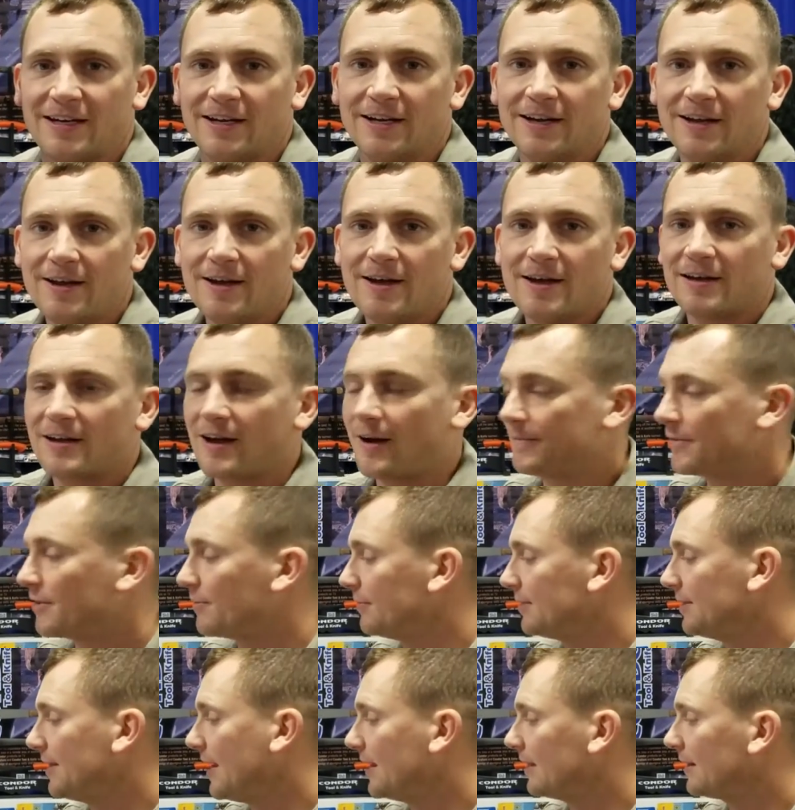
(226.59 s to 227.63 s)
It comes
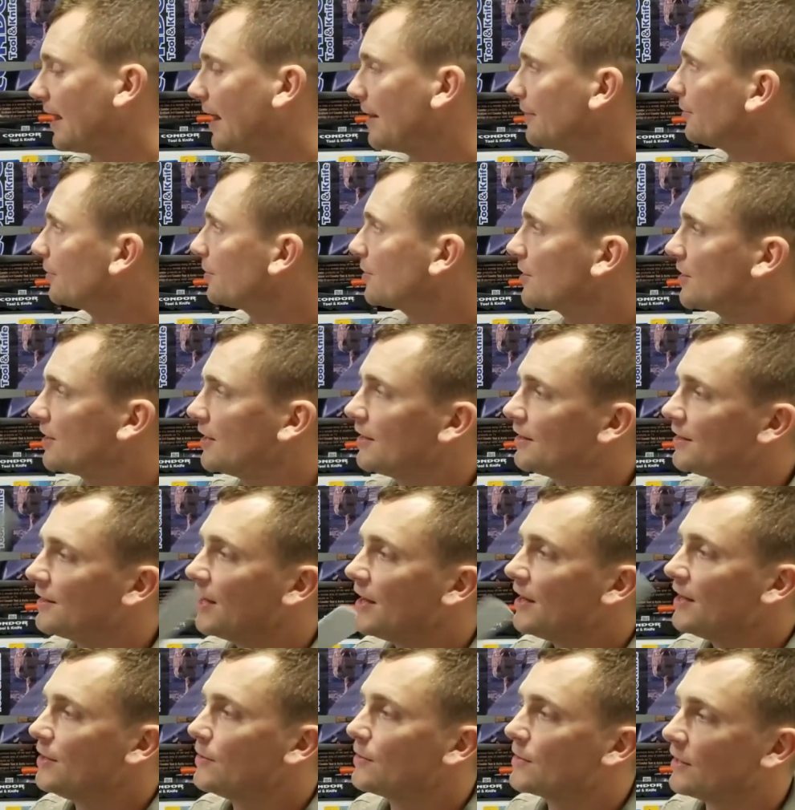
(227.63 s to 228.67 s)
with a leather
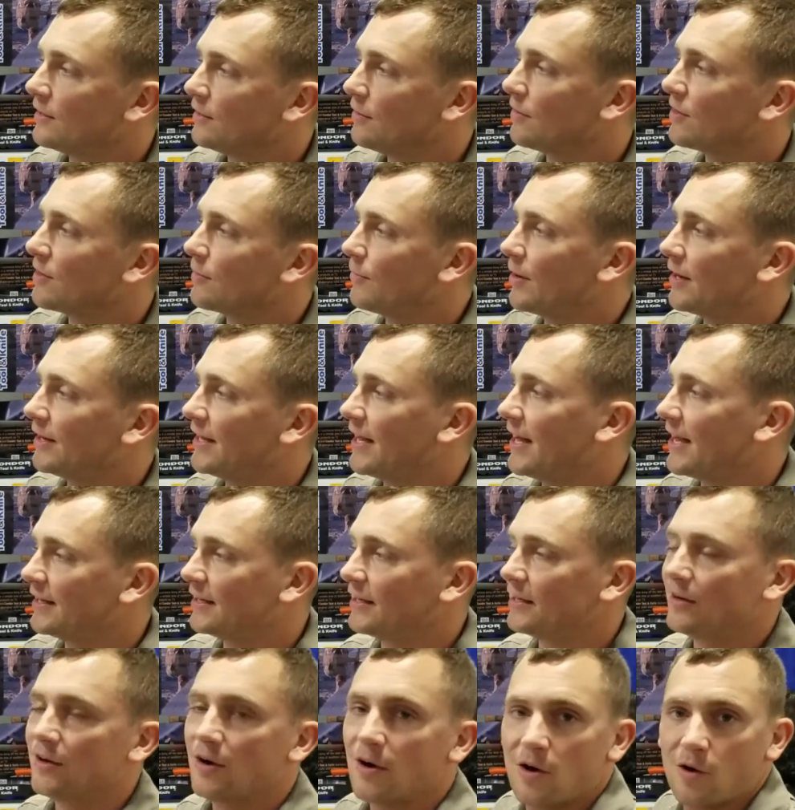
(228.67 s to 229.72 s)
sheath. You can use it
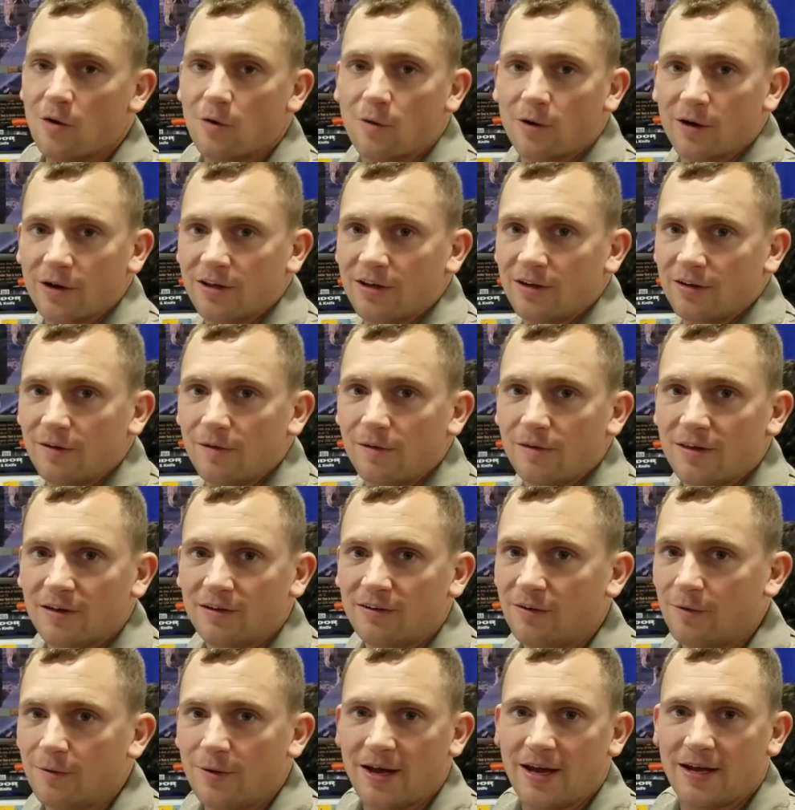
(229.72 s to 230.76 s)
one-handed, or you can use it
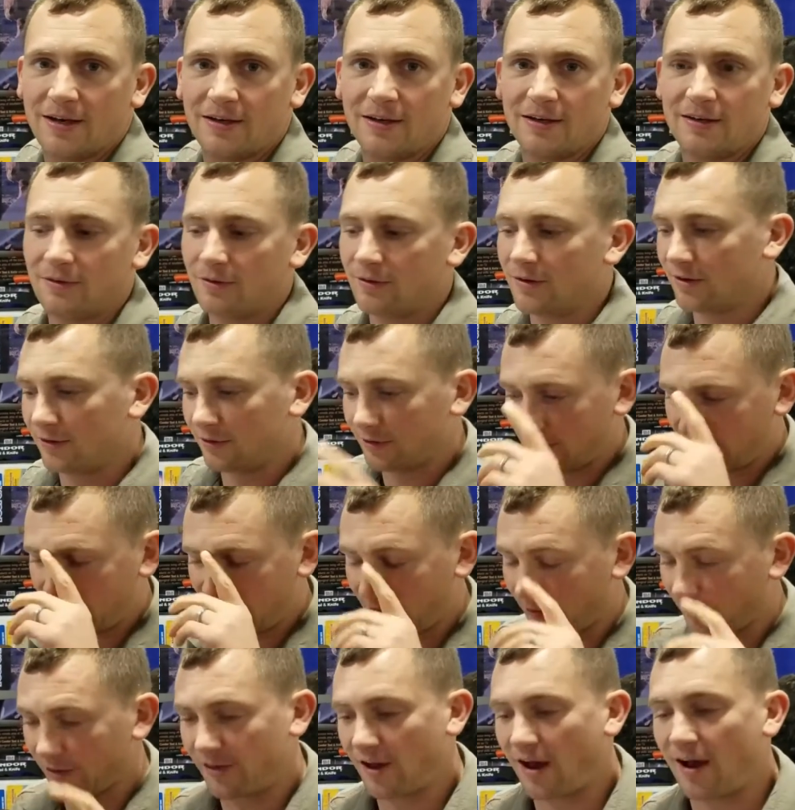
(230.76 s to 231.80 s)
two-handed. You can
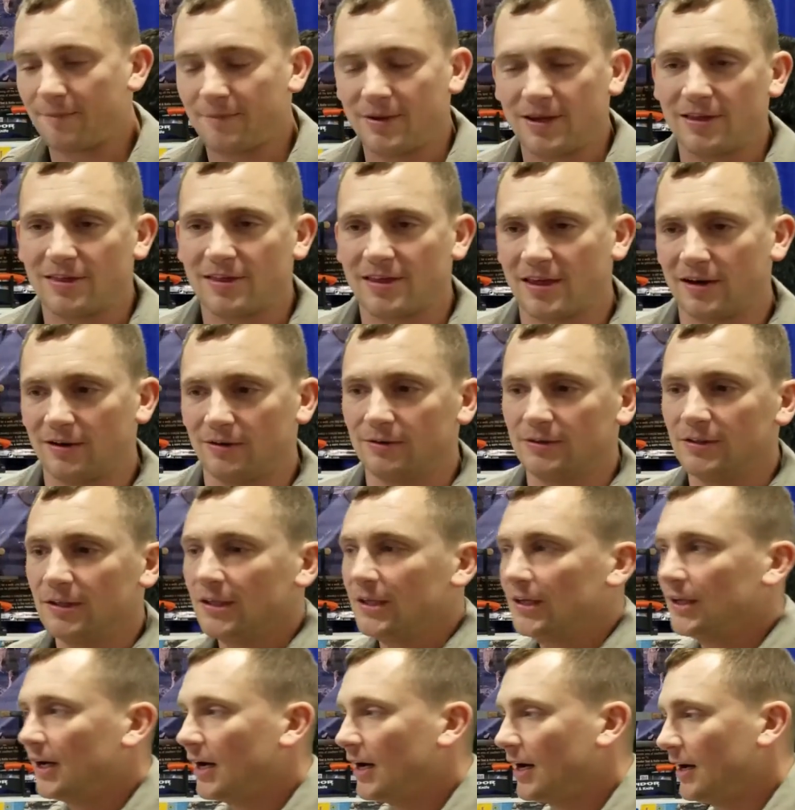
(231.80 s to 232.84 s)
kill zombies, kill
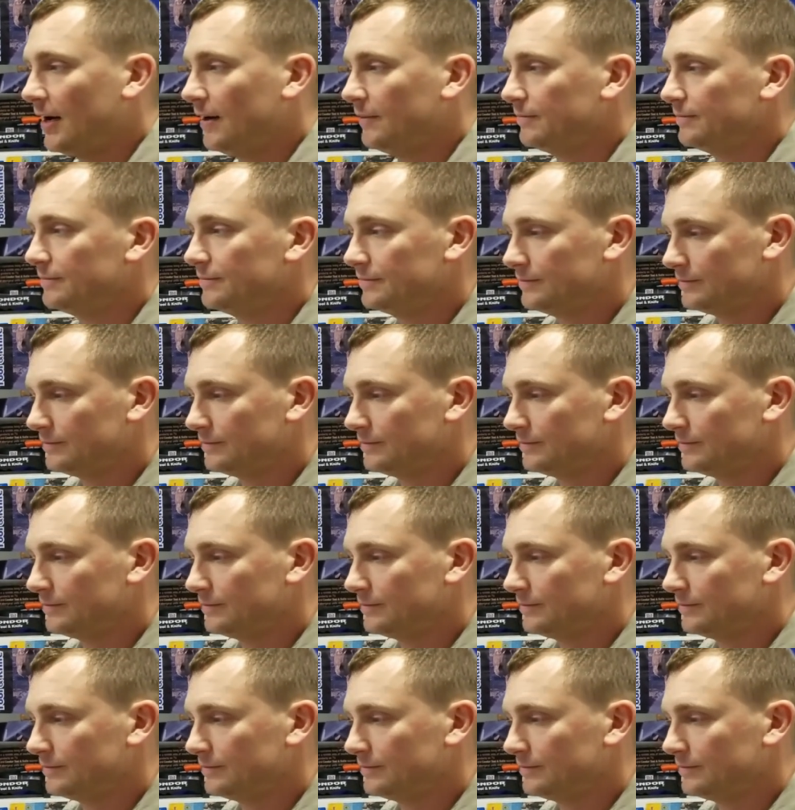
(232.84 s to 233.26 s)
um,